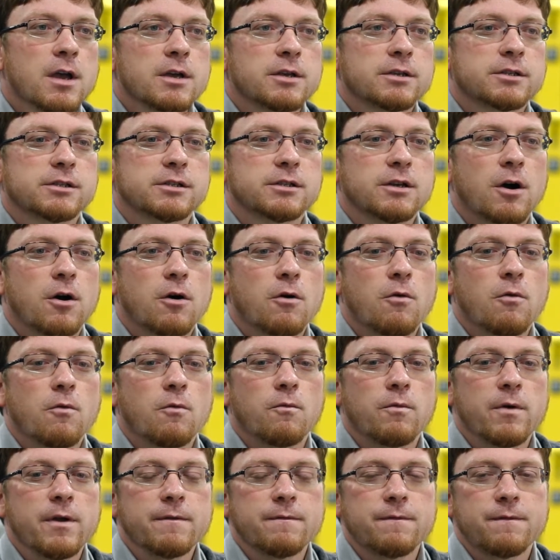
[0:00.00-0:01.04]
So
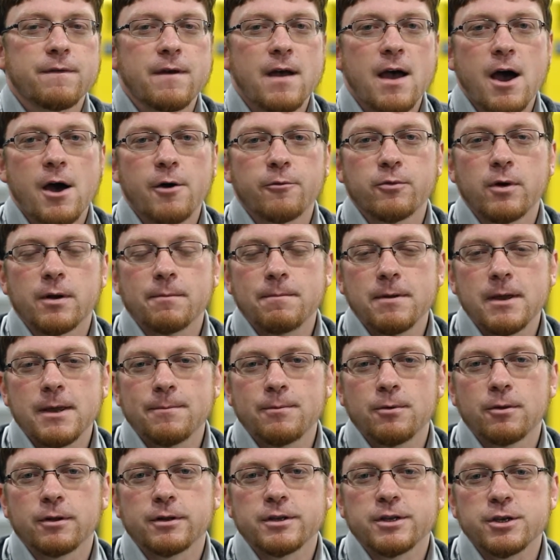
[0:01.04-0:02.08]
we found when
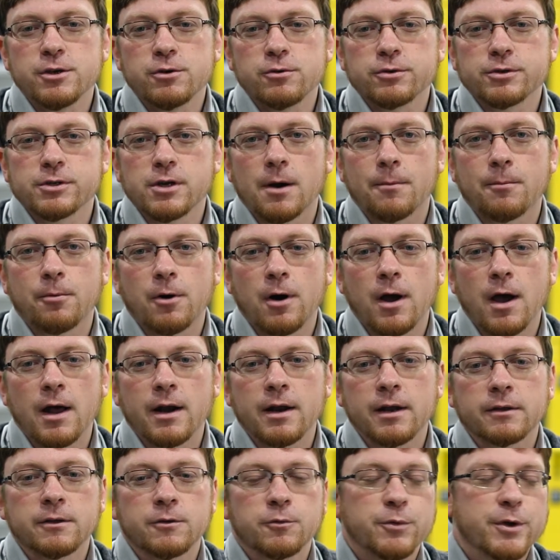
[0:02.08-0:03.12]
people use our
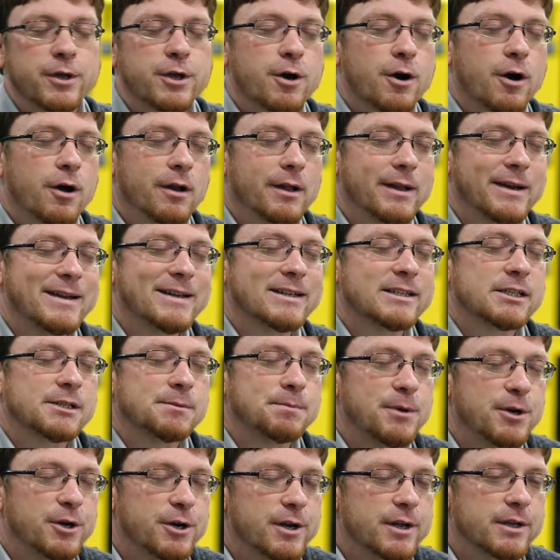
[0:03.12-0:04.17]
product, we call it
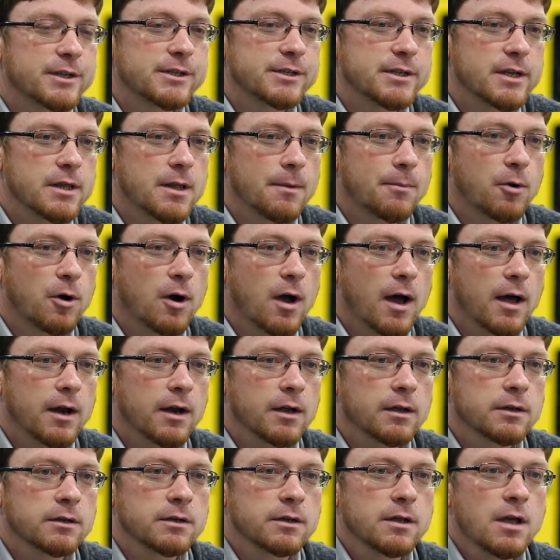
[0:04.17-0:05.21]
experiencing the
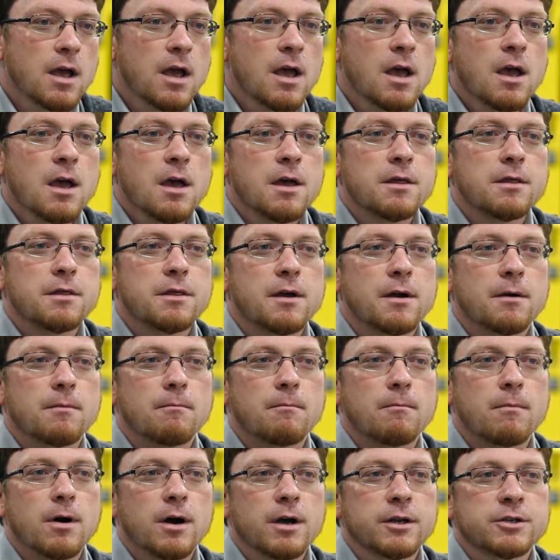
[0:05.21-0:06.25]
product, they're
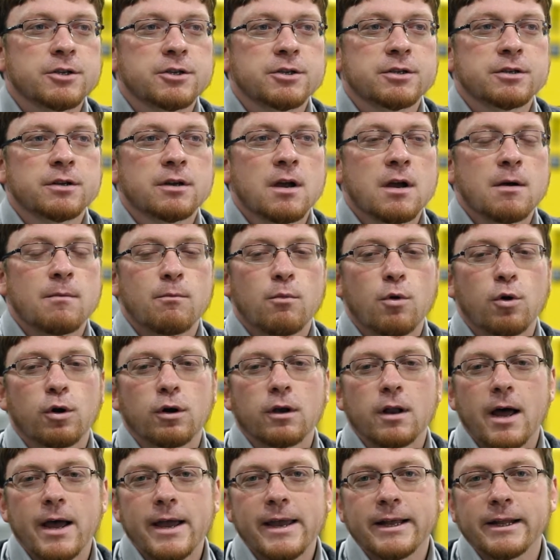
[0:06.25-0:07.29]
much
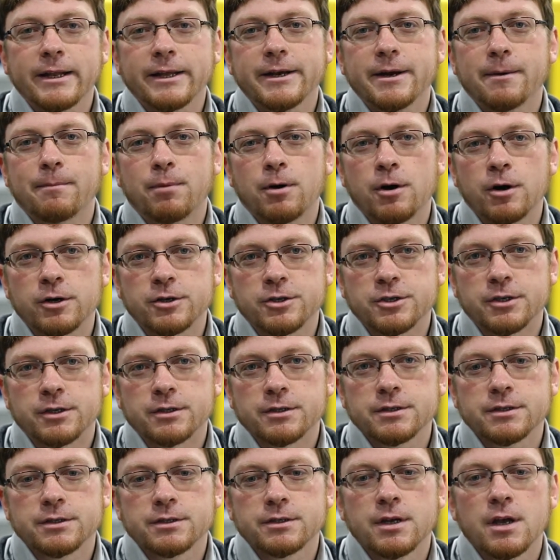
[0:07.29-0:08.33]
more likely to
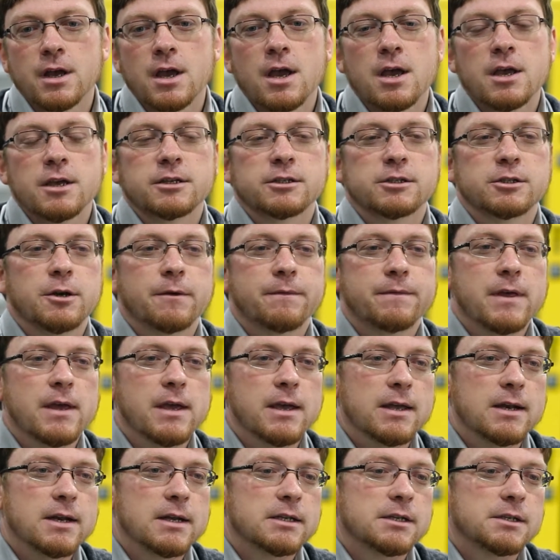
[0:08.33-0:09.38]
purchase. So if they
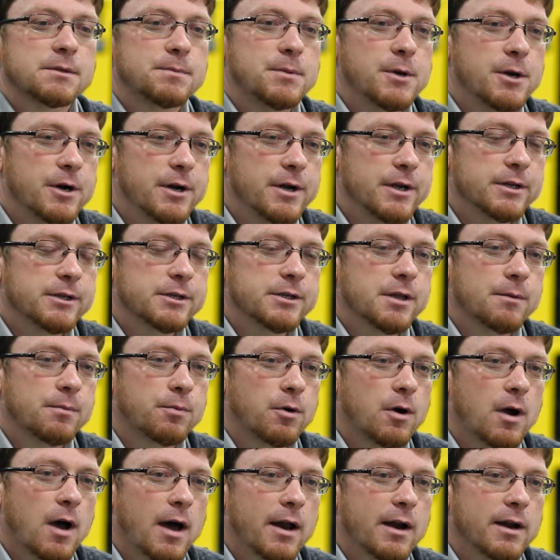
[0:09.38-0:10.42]
can experience the
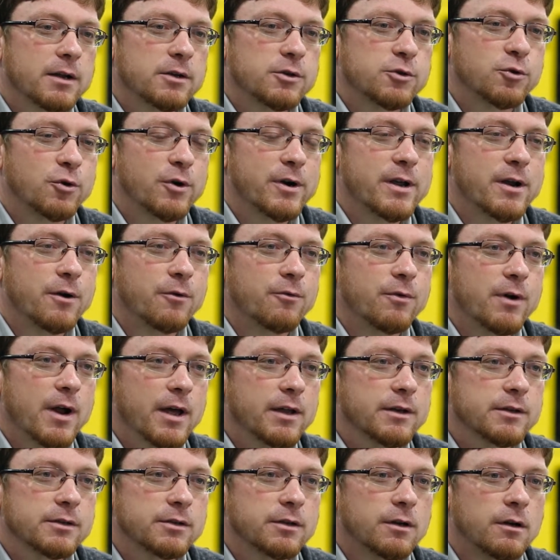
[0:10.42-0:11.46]
product during a
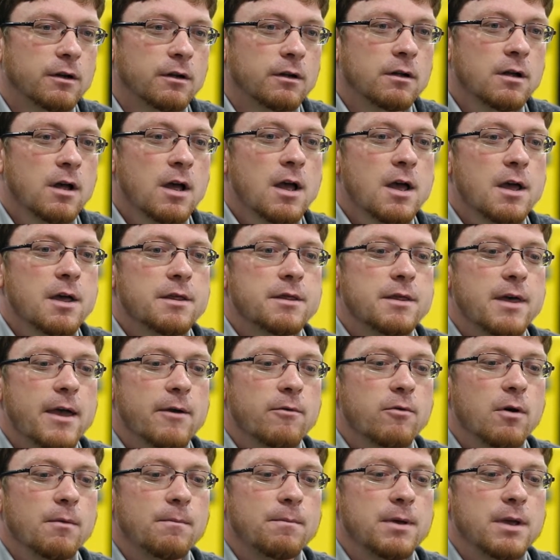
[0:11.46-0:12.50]
rental, they
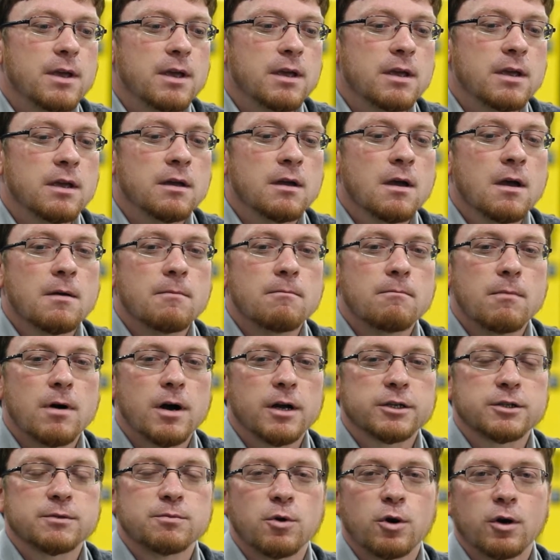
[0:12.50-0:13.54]
will be
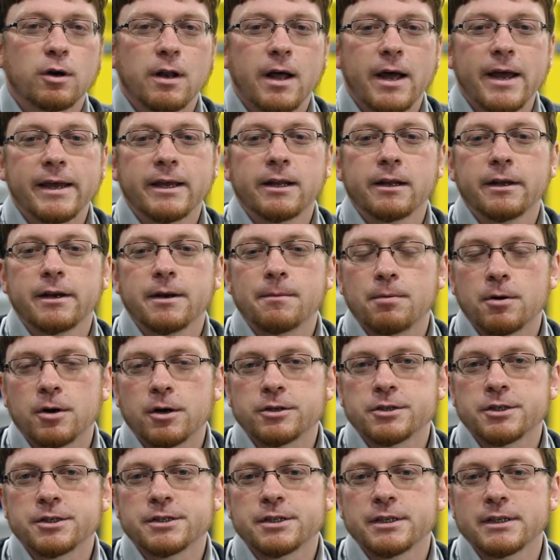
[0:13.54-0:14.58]
much more likely to
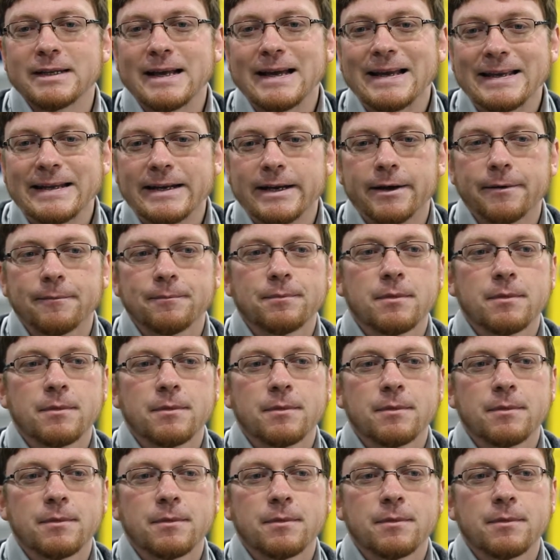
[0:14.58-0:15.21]
purchase a DYNA.